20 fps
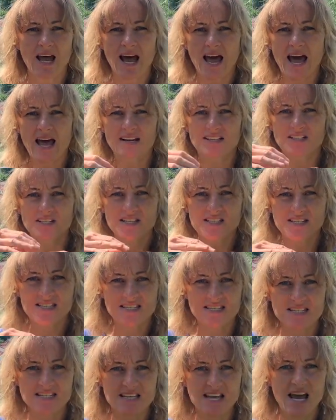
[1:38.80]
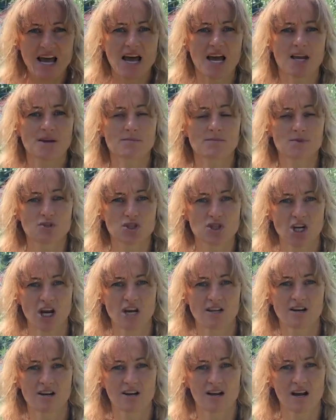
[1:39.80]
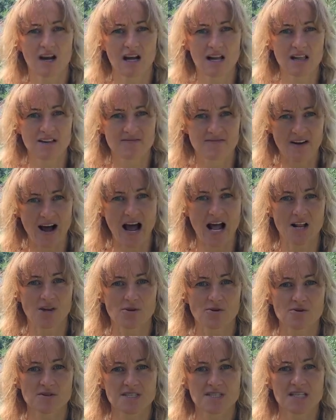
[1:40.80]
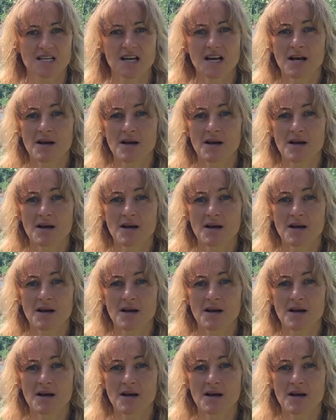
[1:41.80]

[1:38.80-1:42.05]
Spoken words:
had the same general values,